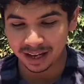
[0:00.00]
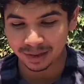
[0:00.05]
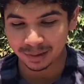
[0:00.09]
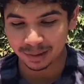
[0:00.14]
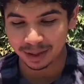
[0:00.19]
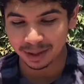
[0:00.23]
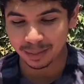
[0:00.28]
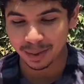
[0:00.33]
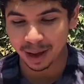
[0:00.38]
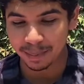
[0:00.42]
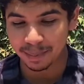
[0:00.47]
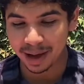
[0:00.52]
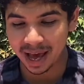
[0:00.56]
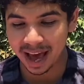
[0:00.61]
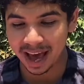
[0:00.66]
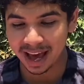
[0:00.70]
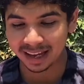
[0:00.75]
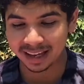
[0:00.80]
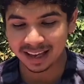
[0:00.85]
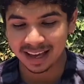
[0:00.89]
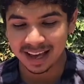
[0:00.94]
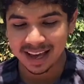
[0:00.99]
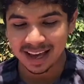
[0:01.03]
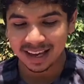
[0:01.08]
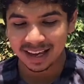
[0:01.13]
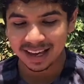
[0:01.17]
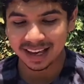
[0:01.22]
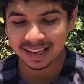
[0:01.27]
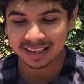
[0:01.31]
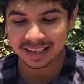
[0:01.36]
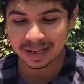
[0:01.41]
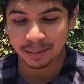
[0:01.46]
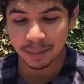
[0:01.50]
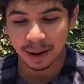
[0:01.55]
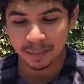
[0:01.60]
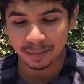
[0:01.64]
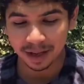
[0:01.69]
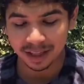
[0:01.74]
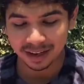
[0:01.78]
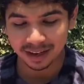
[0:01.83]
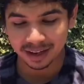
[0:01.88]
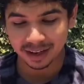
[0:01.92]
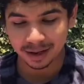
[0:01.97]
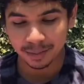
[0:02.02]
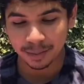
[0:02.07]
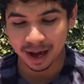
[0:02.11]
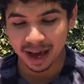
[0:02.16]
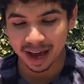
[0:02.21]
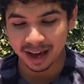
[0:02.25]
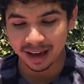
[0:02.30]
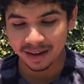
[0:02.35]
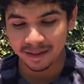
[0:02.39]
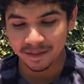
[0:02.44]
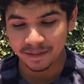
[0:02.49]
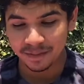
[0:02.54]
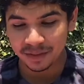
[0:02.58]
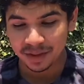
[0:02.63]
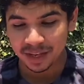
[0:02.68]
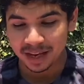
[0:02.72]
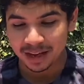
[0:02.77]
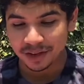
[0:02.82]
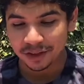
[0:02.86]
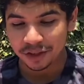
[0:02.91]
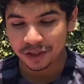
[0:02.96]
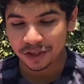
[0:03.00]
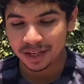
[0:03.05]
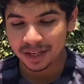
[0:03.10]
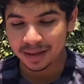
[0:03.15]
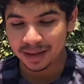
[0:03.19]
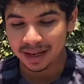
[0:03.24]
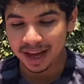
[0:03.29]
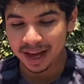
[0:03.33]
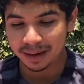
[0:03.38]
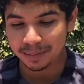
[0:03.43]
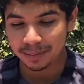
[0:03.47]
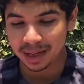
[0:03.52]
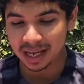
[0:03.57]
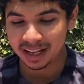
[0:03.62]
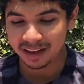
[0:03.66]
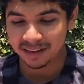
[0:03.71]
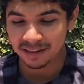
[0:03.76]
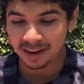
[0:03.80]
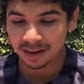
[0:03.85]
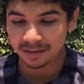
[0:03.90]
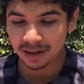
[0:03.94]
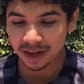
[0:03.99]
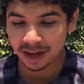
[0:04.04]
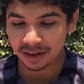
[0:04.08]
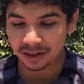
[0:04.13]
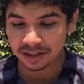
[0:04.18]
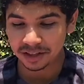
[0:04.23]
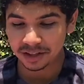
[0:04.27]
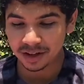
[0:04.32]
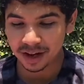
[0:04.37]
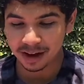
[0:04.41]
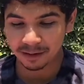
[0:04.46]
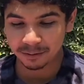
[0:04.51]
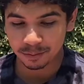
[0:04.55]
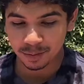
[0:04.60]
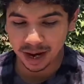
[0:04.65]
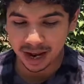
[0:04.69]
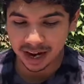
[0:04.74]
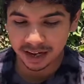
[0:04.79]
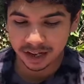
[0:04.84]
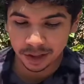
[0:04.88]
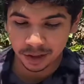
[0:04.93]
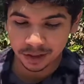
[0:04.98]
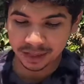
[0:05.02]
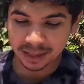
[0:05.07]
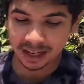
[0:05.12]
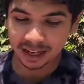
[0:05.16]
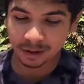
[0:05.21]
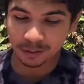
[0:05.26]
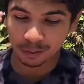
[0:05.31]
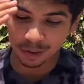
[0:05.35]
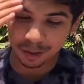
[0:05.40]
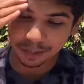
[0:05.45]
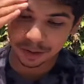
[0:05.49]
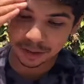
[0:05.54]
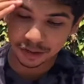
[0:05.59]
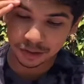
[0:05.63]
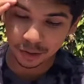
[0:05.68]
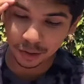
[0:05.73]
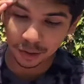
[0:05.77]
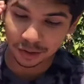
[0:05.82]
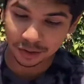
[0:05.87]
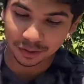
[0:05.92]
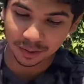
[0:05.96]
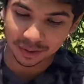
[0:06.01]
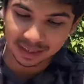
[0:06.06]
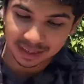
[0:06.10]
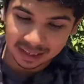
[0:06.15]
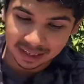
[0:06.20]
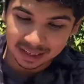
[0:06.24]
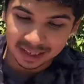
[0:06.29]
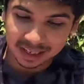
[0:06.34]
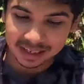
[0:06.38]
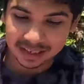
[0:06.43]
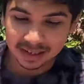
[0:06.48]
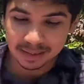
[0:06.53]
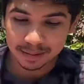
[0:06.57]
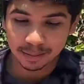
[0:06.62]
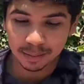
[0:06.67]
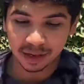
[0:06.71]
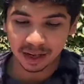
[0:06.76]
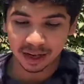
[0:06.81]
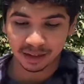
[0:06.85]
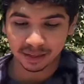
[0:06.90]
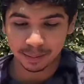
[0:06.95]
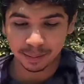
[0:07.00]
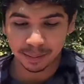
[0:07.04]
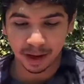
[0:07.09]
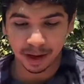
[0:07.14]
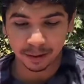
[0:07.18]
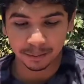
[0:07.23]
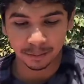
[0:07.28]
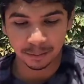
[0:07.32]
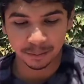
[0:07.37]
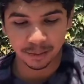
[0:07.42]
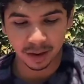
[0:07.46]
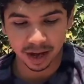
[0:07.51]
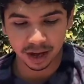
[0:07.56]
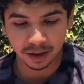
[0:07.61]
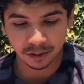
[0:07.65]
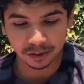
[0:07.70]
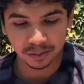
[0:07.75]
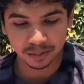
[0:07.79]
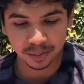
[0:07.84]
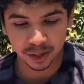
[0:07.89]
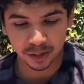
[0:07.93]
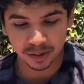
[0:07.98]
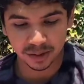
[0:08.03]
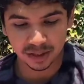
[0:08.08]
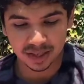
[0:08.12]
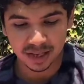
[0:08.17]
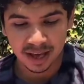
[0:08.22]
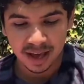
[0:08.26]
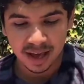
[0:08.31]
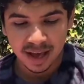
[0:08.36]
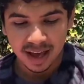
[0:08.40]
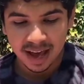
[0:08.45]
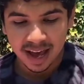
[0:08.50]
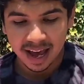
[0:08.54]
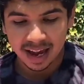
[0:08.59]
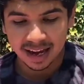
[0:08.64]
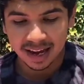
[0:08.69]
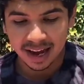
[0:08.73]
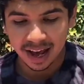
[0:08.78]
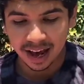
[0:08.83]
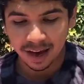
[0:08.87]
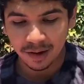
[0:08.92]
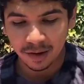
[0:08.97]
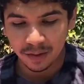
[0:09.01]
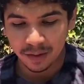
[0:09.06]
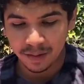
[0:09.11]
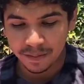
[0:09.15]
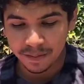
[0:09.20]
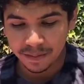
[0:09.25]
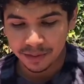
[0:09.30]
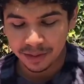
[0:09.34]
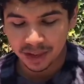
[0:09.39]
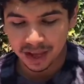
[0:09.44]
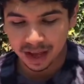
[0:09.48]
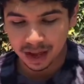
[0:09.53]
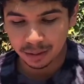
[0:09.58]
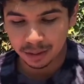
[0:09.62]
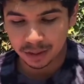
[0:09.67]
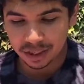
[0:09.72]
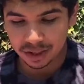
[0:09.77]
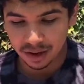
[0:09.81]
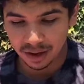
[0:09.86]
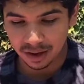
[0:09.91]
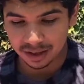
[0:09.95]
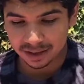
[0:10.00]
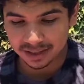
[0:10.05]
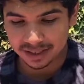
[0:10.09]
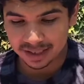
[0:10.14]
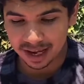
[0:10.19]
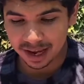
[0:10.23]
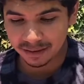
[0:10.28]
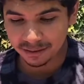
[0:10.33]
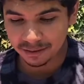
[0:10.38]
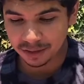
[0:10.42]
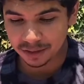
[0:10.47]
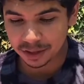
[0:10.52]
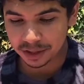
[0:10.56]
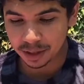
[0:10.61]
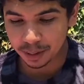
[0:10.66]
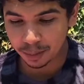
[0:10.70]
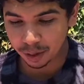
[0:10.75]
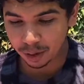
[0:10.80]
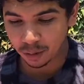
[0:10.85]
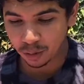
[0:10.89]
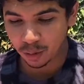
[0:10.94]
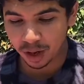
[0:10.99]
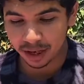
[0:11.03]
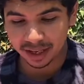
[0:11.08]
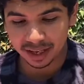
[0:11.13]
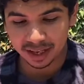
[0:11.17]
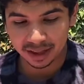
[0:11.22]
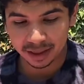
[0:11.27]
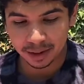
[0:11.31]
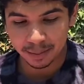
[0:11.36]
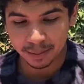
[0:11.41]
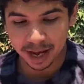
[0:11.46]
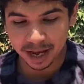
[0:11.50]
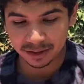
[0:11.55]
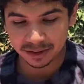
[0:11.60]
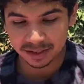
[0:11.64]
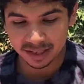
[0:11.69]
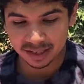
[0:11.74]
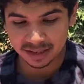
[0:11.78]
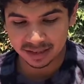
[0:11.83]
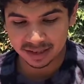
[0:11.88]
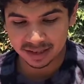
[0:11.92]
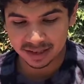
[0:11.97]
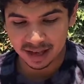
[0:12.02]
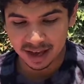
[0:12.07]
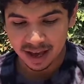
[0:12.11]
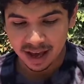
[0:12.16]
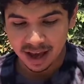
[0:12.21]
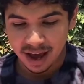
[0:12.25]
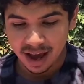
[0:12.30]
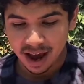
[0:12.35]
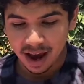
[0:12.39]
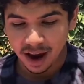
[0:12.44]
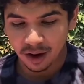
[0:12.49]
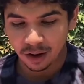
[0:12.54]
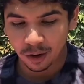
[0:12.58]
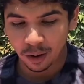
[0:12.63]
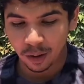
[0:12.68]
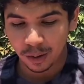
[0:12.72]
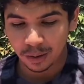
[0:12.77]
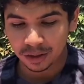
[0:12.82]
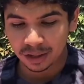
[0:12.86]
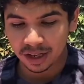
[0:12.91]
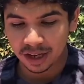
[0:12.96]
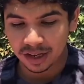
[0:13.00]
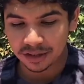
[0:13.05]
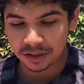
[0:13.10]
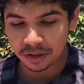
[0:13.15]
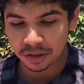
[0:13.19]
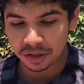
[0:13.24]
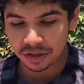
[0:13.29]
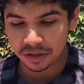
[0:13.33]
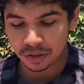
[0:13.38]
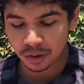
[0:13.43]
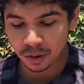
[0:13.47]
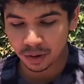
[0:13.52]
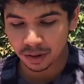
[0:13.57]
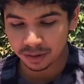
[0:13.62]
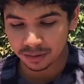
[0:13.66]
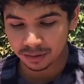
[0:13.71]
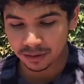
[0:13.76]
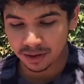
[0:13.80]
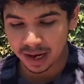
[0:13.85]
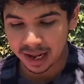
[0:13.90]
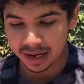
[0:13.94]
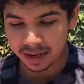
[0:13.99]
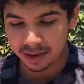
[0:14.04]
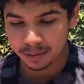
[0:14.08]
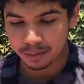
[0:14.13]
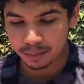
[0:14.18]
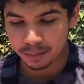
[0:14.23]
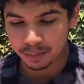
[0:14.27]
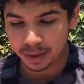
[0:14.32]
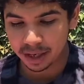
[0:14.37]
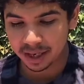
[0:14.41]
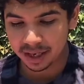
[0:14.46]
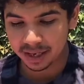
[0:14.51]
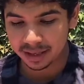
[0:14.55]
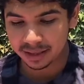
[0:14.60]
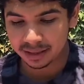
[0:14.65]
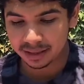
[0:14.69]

with my pack, kissing my mother goodbye. She had paid $5 to have brand new thick rubber soles with pleats put on the bottom of my old boots, and now I was all set for summer, working in the mountains. Our old country store friend, Buddy